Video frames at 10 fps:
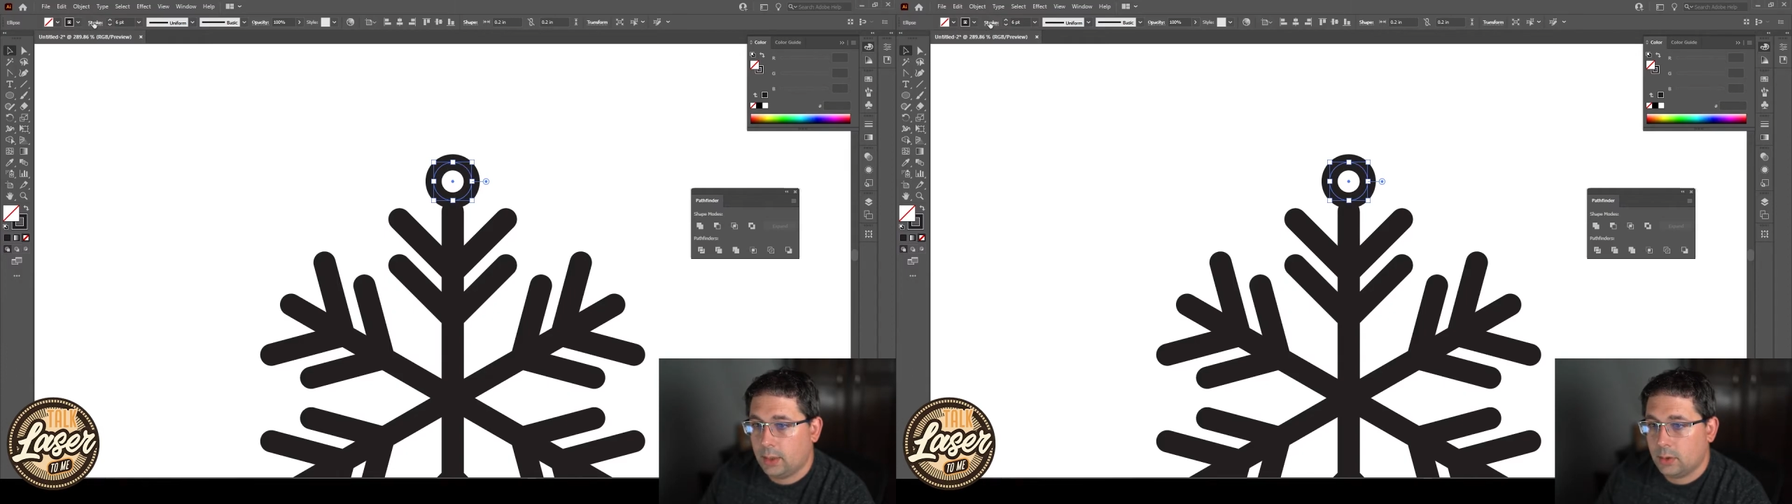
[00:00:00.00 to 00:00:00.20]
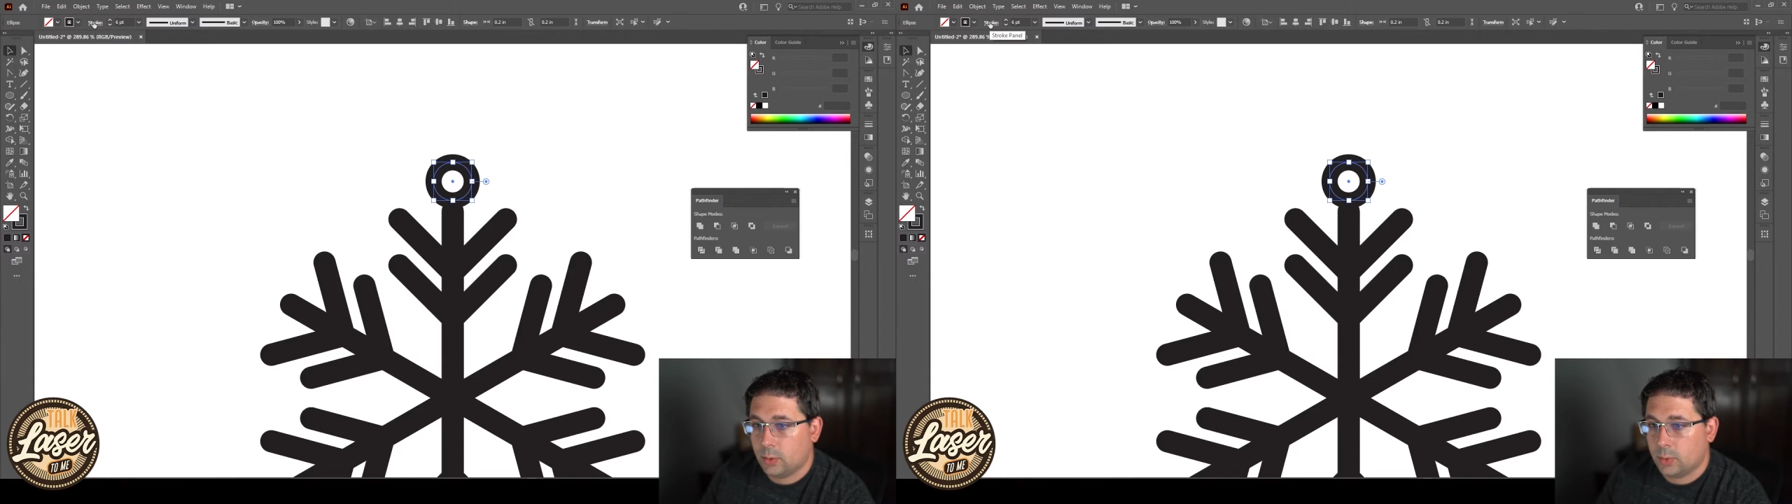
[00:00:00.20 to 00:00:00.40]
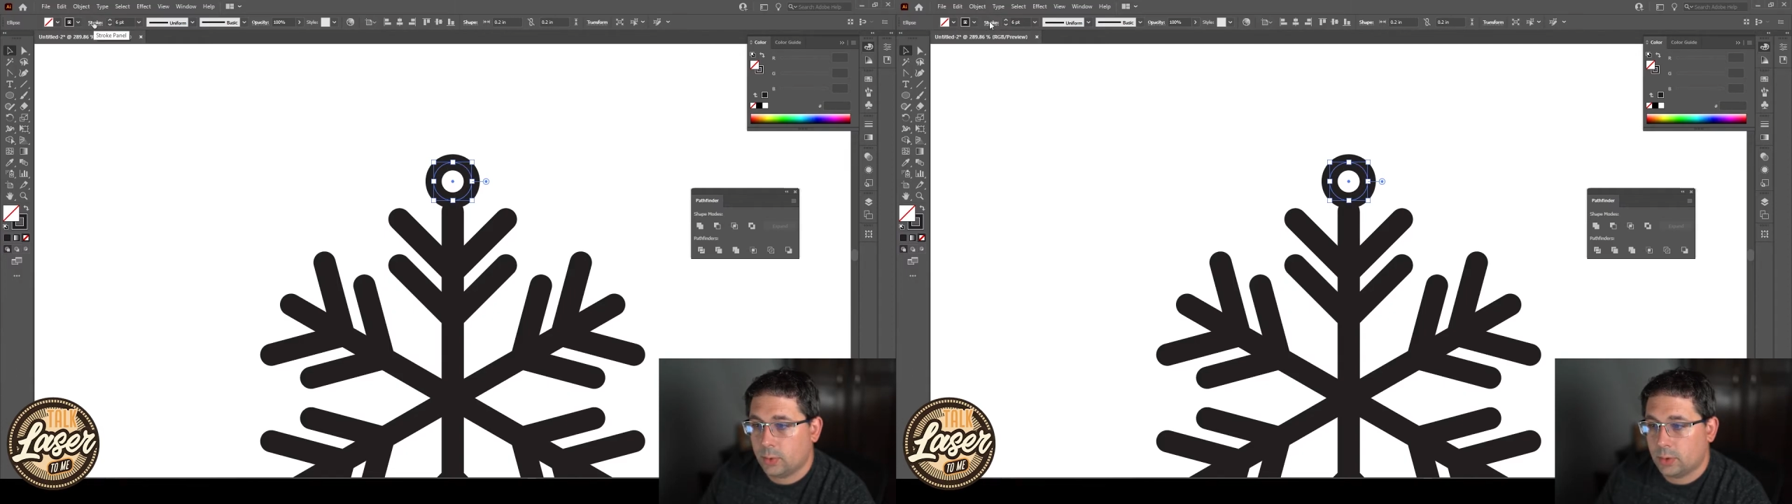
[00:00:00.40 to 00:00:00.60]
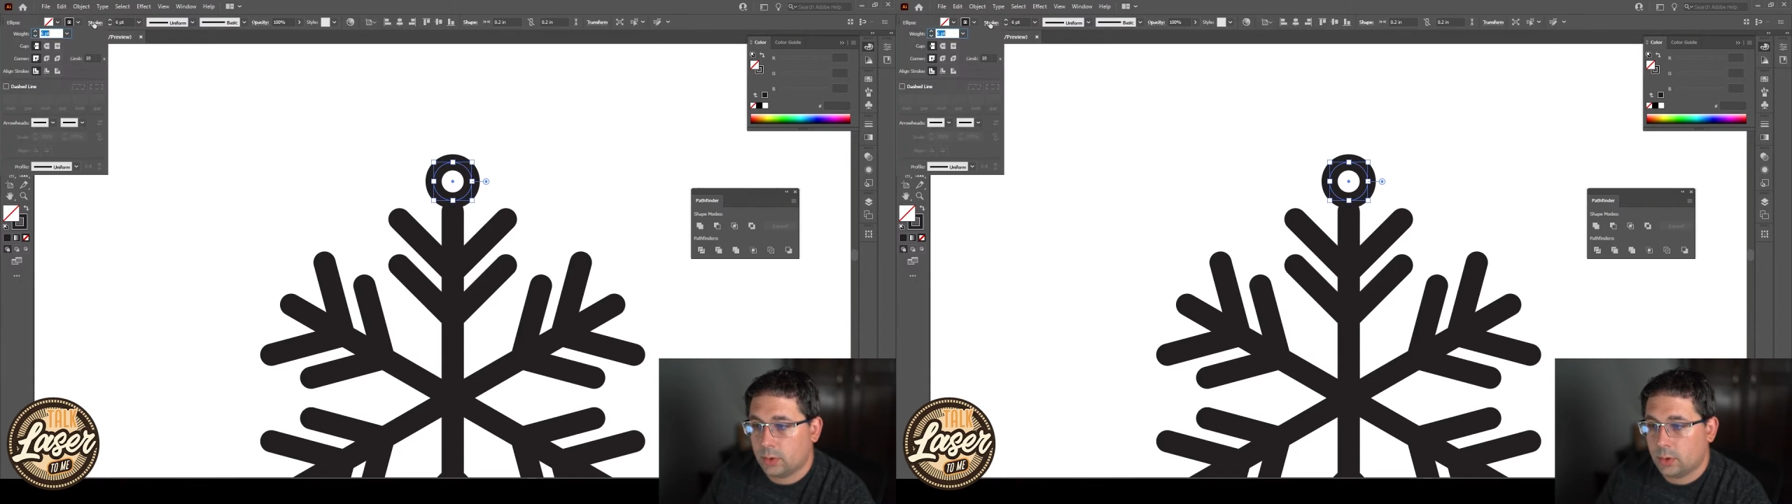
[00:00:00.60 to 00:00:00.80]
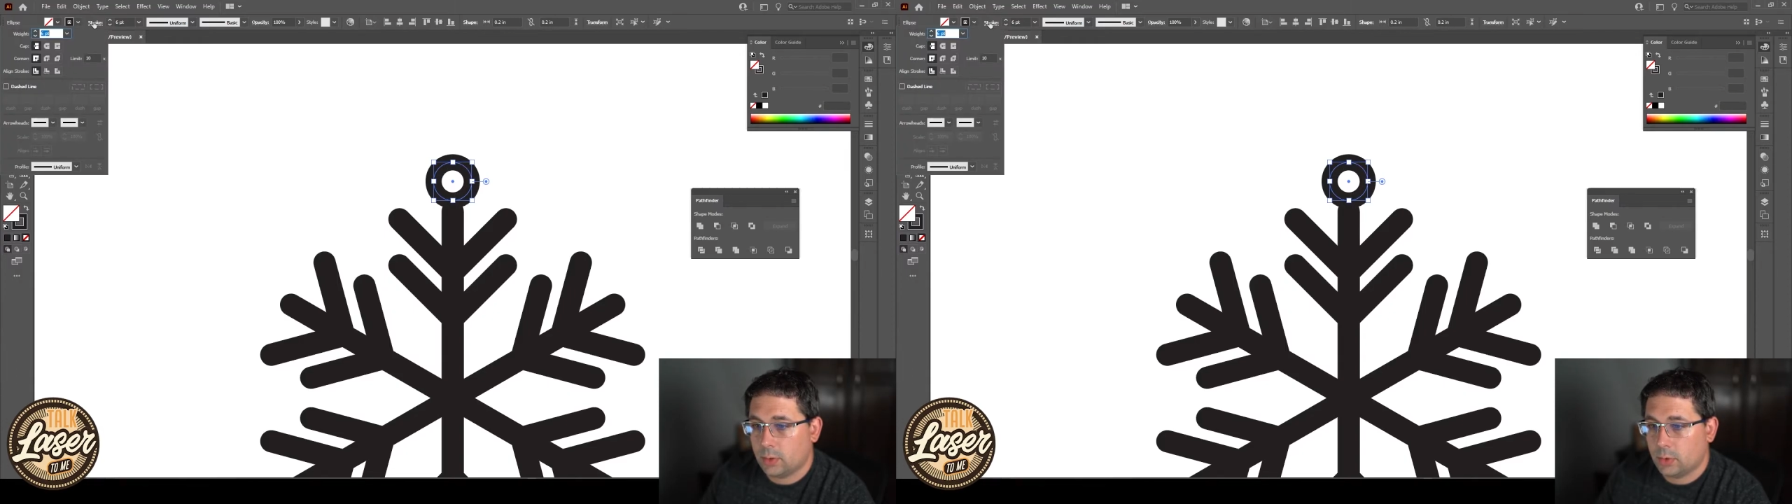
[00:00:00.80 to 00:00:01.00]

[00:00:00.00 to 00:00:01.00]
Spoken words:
So we're going to go to